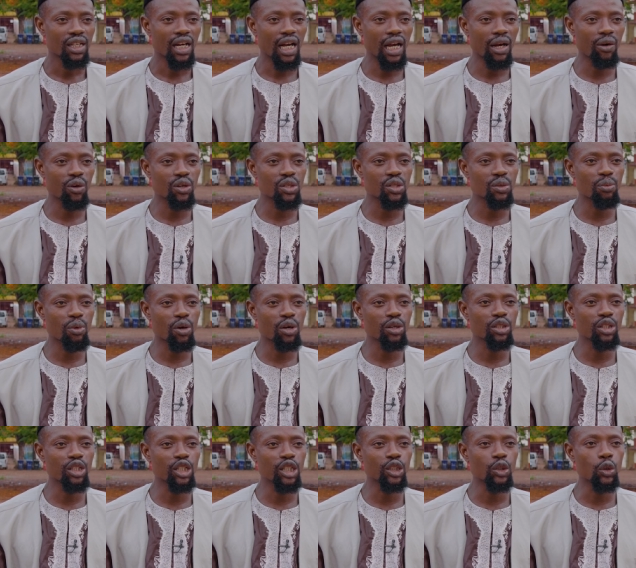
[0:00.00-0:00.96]
I was
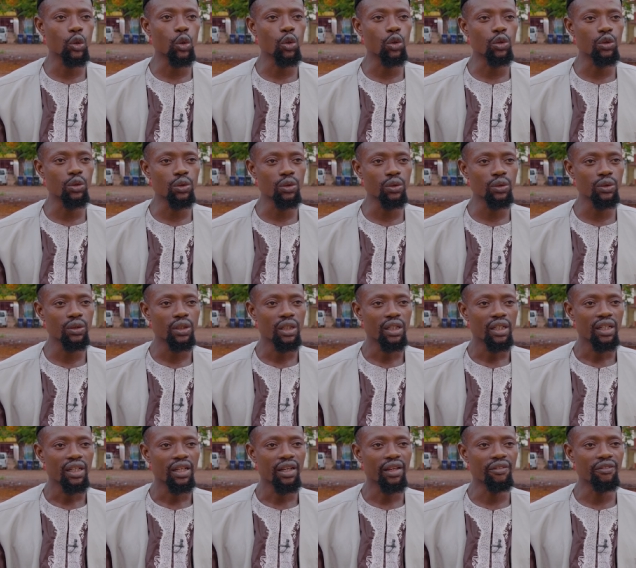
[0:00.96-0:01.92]
born in Golu,
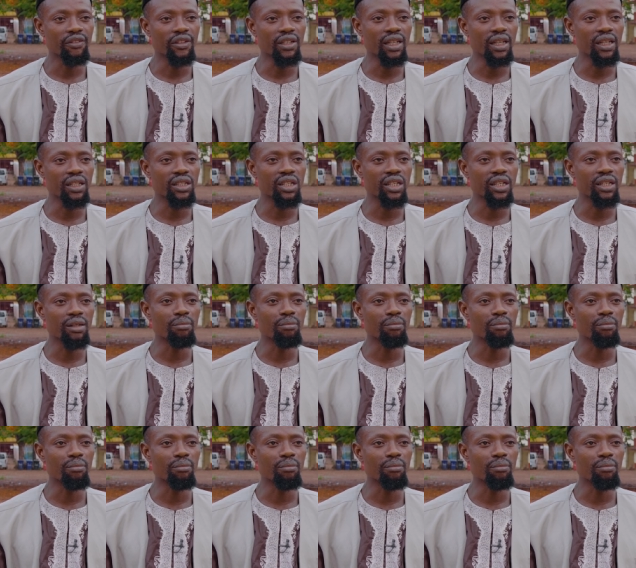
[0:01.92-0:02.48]
a village